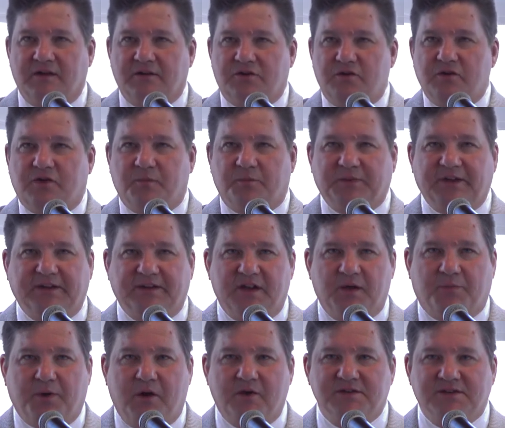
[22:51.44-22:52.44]
Two completely
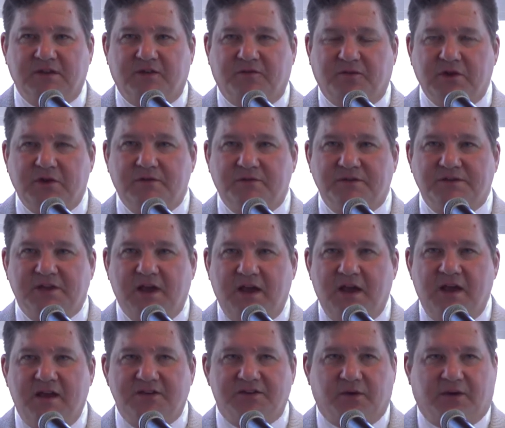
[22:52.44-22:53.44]
opposing views,
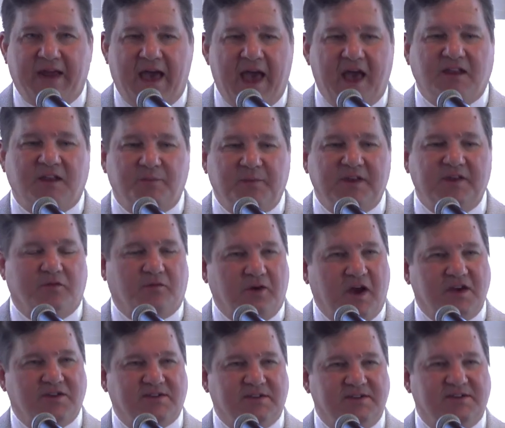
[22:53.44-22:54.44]
so it had to be the
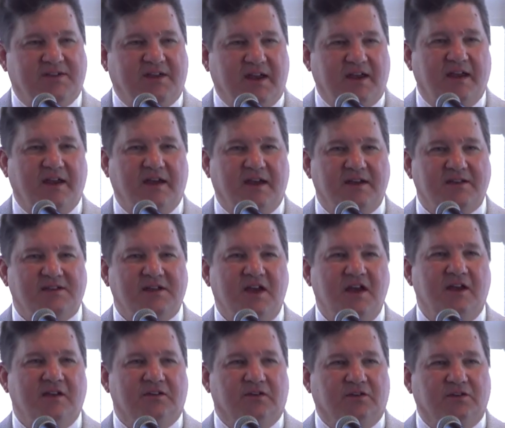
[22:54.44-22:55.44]
Russians getting us
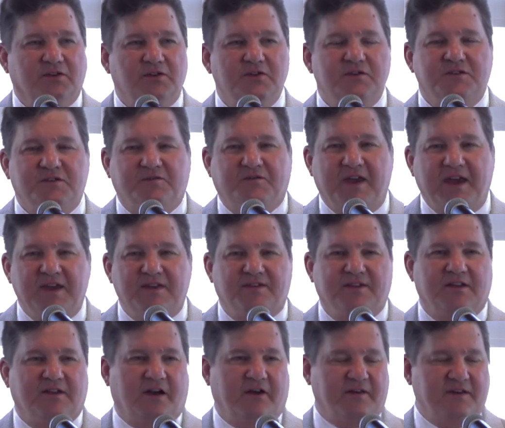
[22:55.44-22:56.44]
to lose
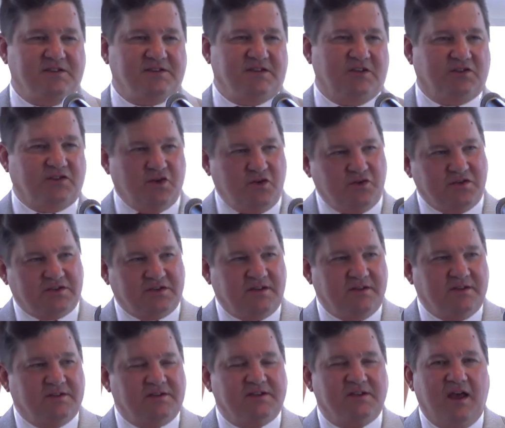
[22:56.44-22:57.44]
faith in our
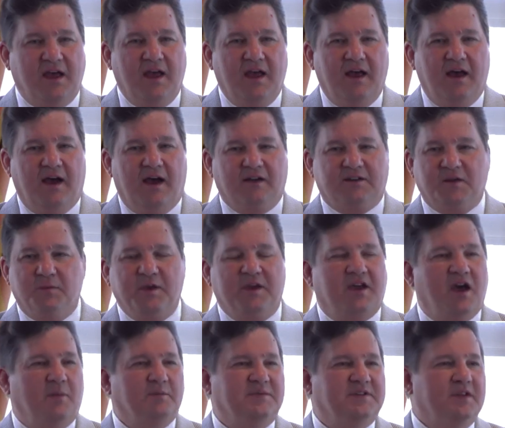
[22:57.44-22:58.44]
institutions, to
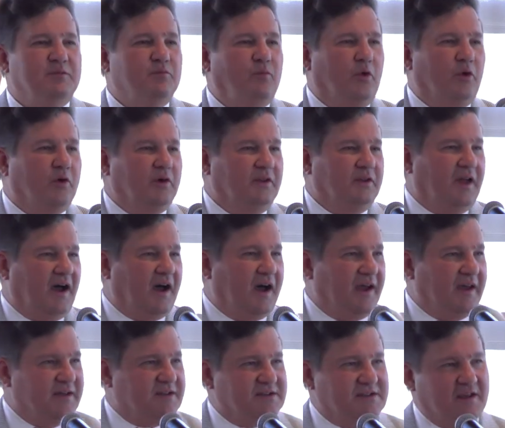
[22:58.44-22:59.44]
become
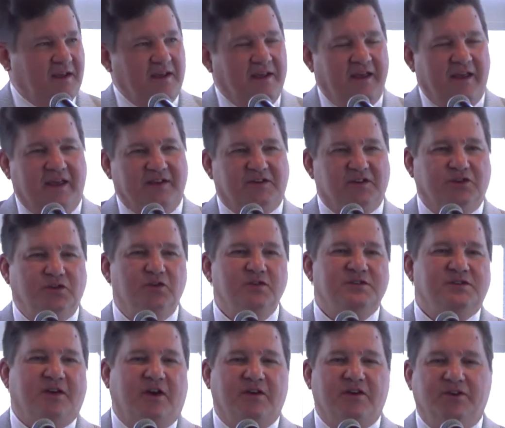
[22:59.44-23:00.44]
demoralized, and to
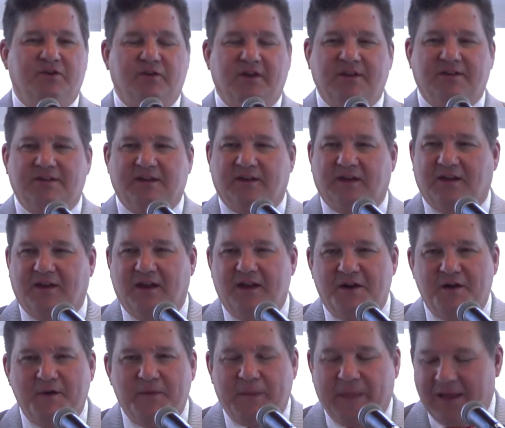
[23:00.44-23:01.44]
lose our unity.
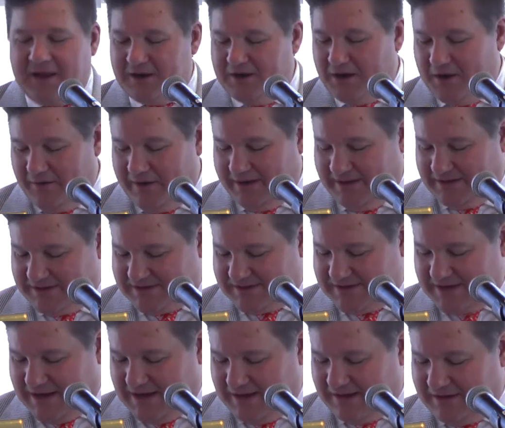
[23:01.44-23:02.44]
You know, and it's